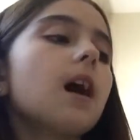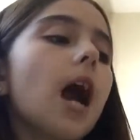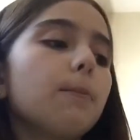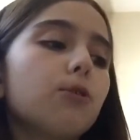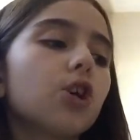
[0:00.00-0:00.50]

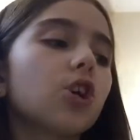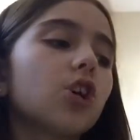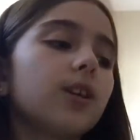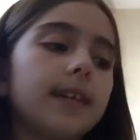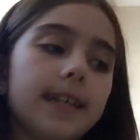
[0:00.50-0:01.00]
I put
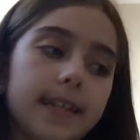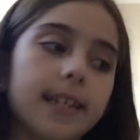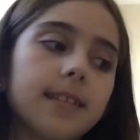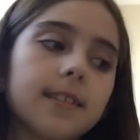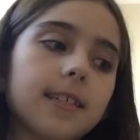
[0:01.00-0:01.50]
her in
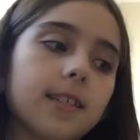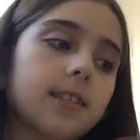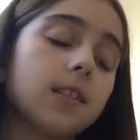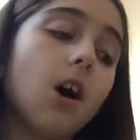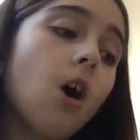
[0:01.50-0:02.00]
it.
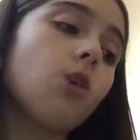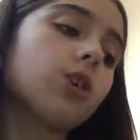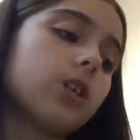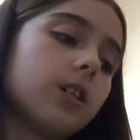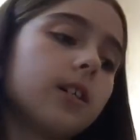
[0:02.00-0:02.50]
It's all
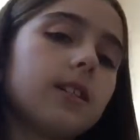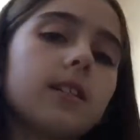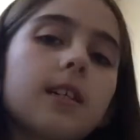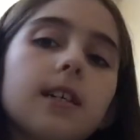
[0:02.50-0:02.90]
good.